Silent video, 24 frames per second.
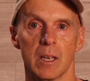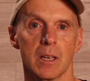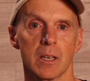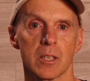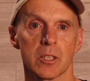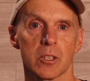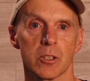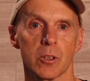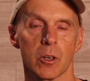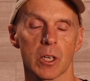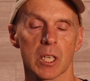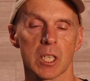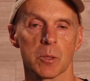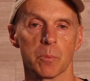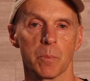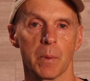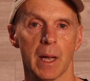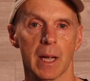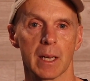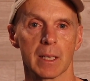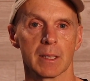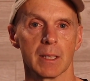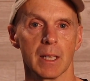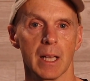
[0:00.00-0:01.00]
so
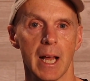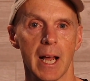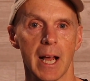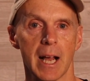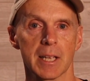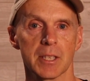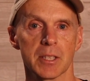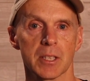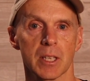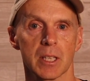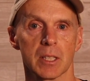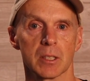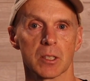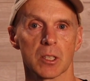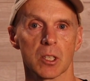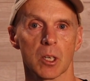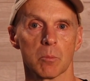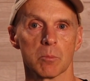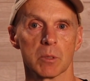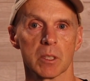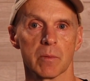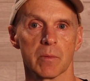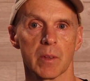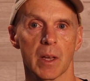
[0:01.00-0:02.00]
expect less in
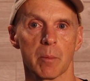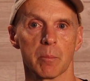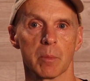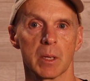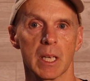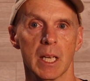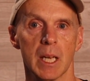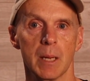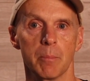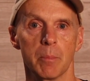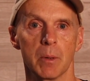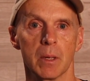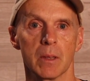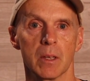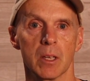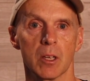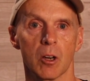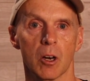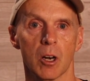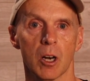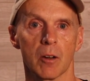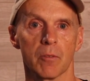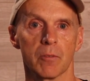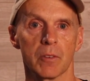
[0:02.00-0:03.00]
terms of them keeping the
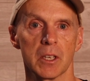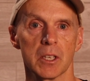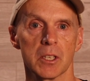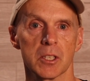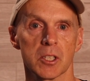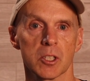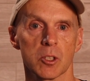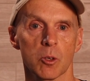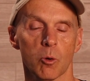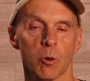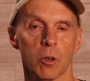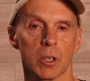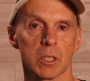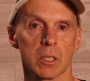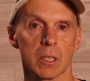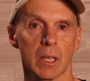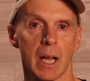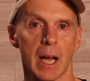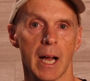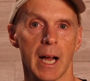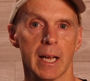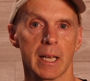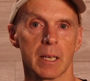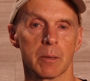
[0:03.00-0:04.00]
RV storage
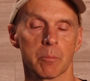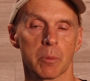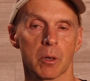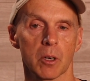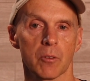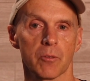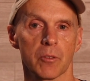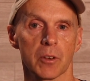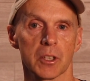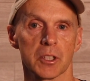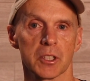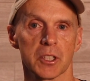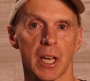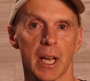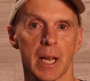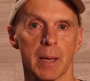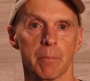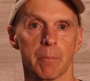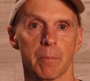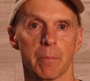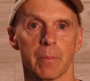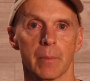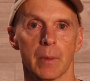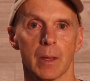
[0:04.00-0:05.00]
lot in perfect
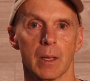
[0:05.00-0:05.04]
shape.